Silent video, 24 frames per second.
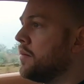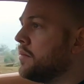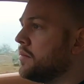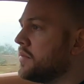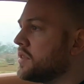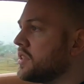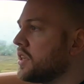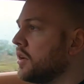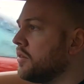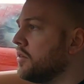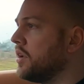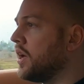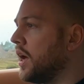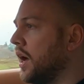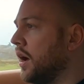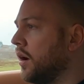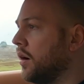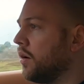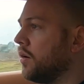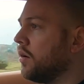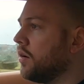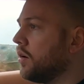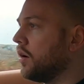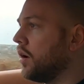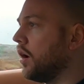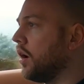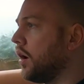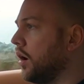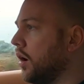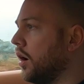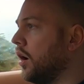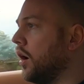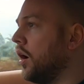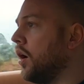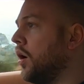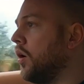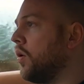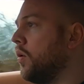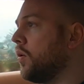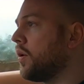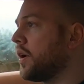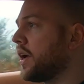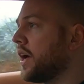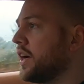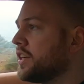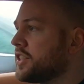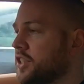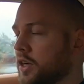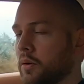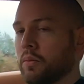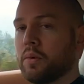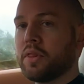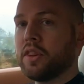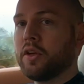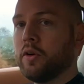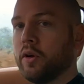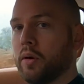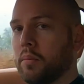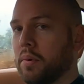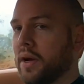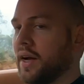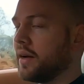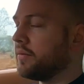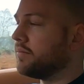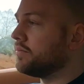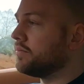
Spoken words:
So yeah, I'll catch up with you in a bit.